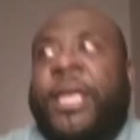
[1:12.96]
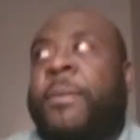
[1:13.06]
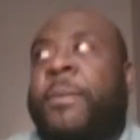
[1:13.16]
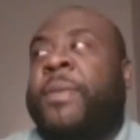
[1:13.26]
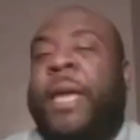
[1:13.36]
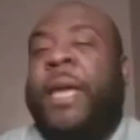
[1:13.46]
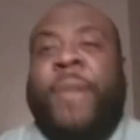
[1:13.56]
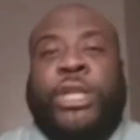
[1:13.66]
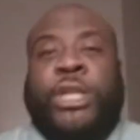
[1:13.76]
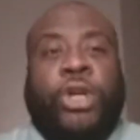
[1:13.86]

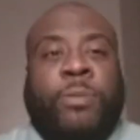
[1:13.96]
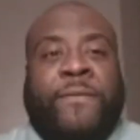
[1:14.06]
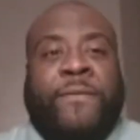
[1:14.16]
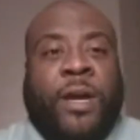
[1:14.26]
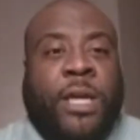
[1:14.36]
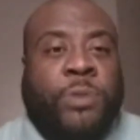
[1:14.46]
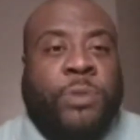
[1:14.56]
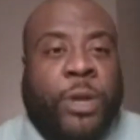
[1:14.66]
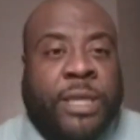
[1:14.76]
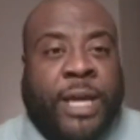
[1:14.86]
NBA show is gonna be fun because one
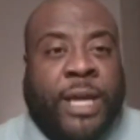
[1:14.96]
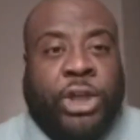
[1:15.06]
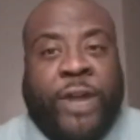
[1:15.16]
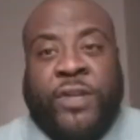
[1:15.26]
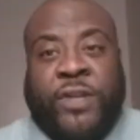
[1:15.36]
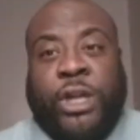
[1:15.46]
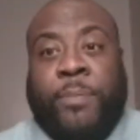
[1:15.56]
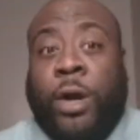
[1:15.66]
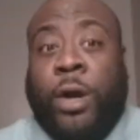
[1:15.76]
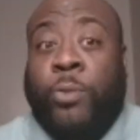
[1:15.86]
of these nights you're gonna have to jump
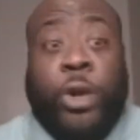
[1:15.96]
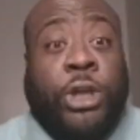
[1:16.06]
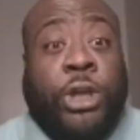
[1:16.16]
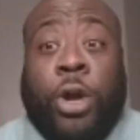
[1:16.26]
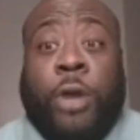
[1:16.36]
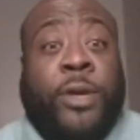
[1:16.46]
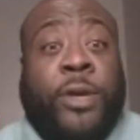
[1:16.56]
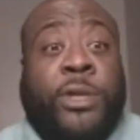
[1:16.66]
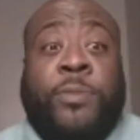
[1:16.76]
on and we're gonna talk all things hoops.